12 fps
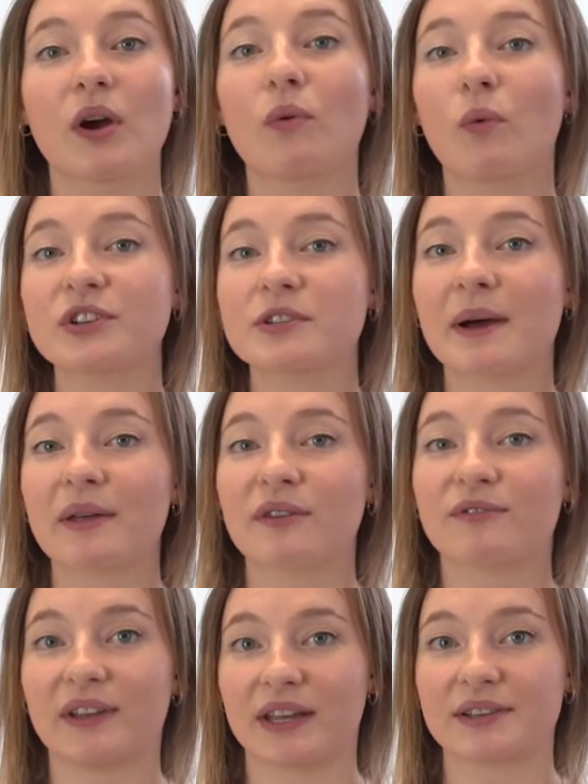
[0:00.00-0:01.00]
what about the
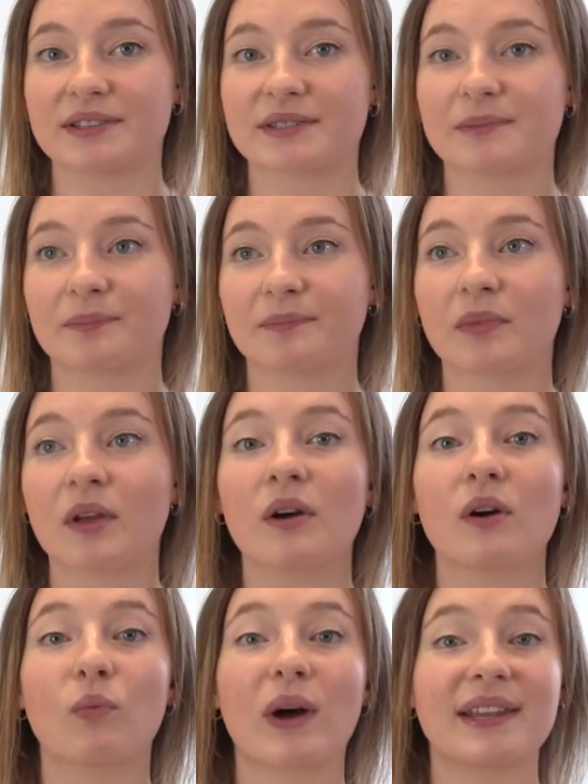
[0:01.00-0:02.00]
figures?
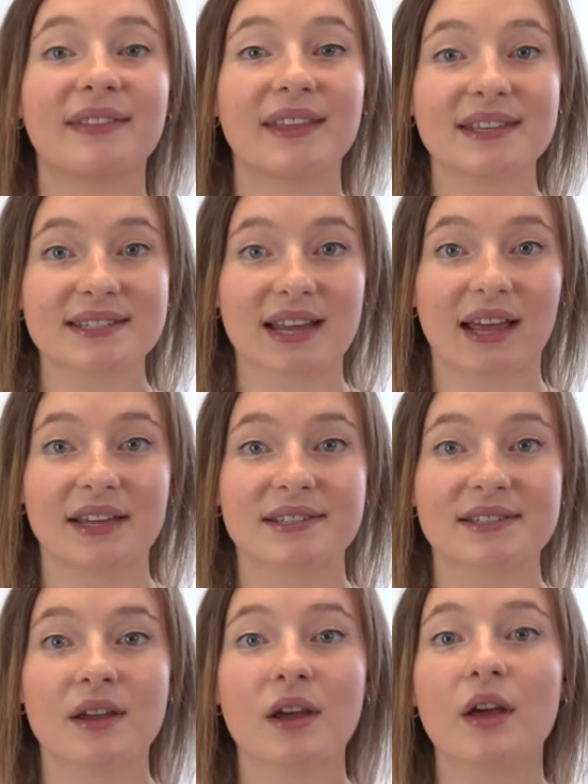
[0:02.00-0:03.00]
Well, in this
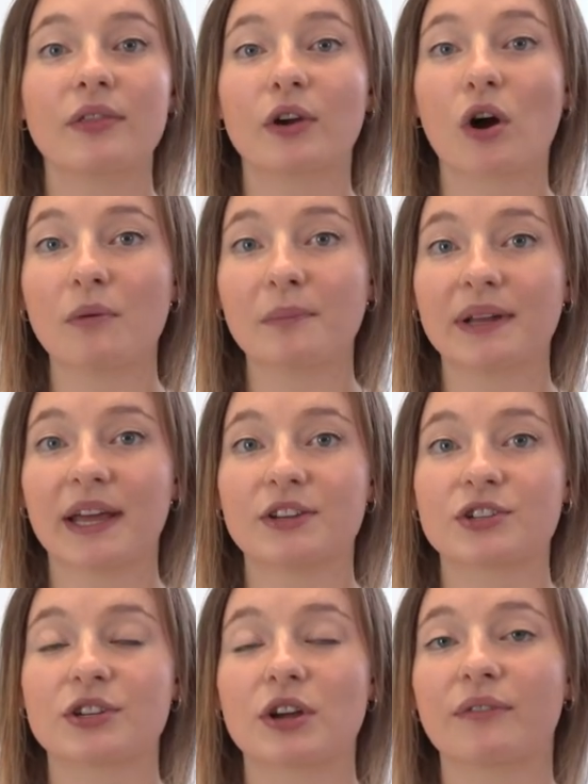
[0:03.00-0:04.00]
case, the
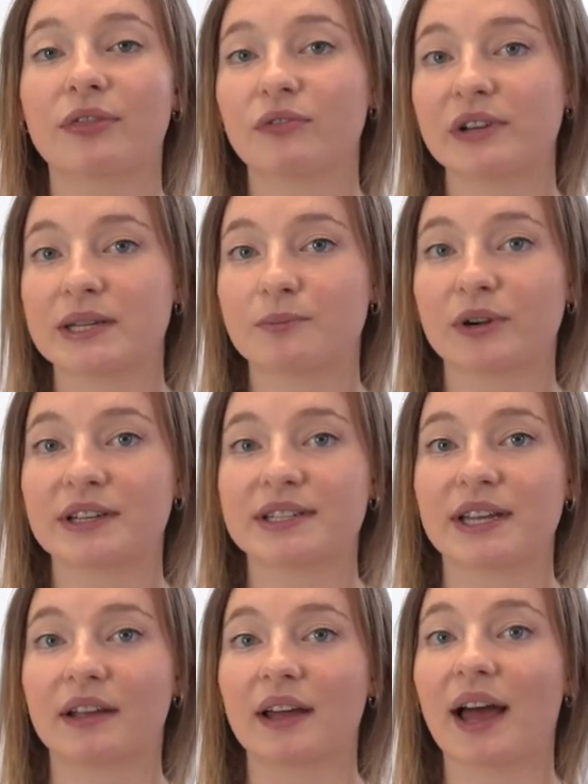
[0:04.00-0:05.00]
combination of 3D
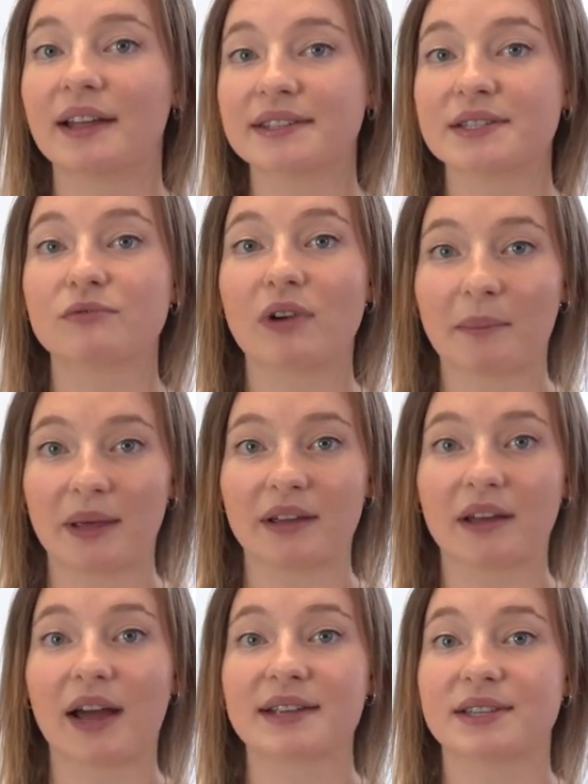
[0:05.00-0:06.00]
printing and ceramic
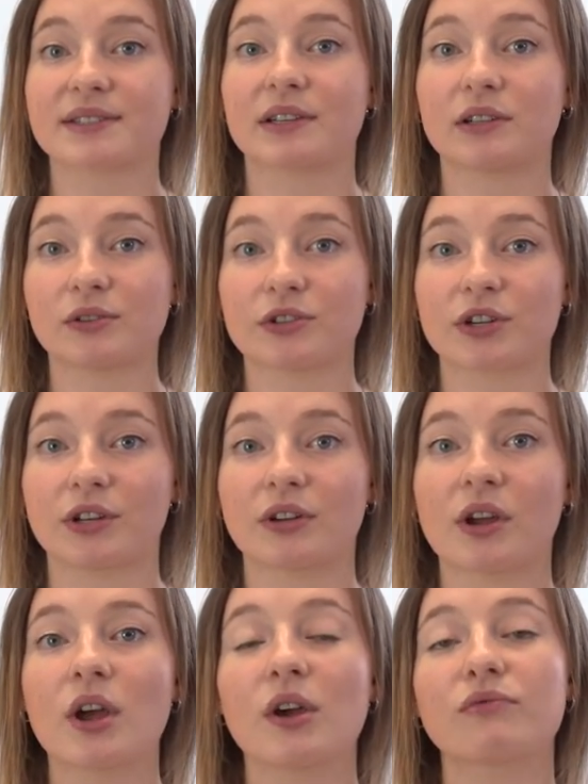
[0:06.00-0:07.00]
as a solution
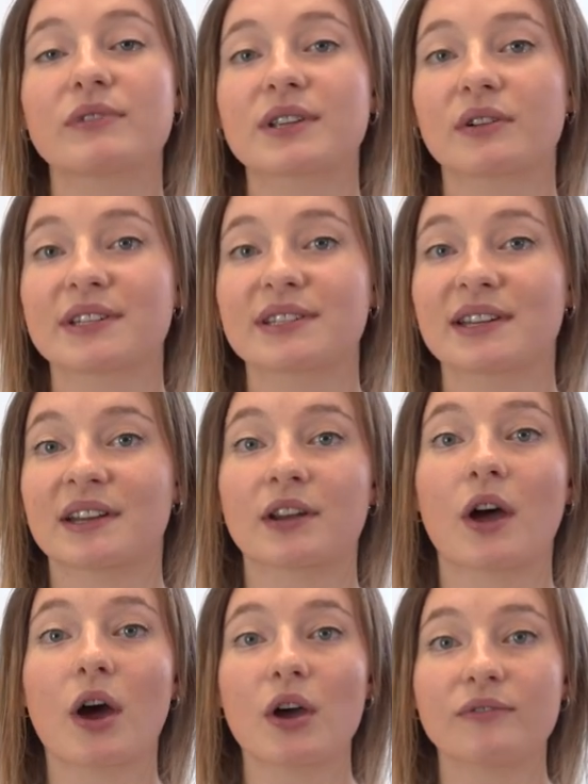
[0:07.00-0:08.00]
resulted in an
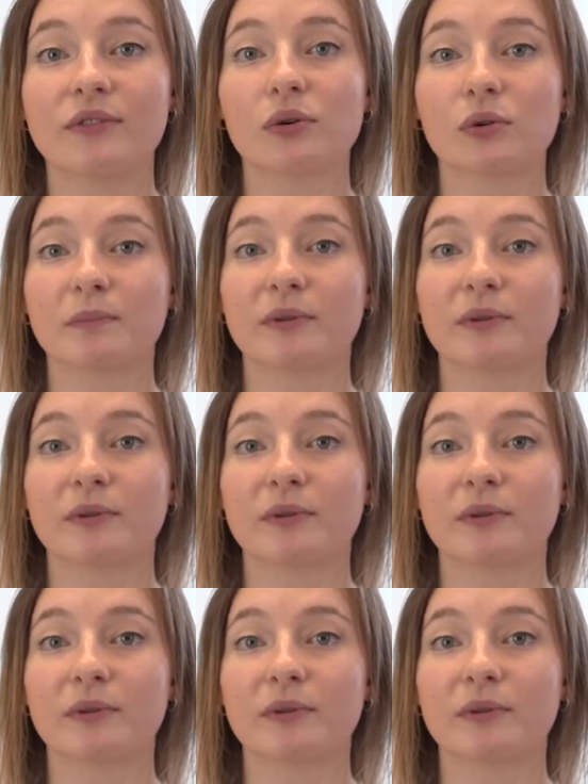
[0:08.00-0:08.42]
overall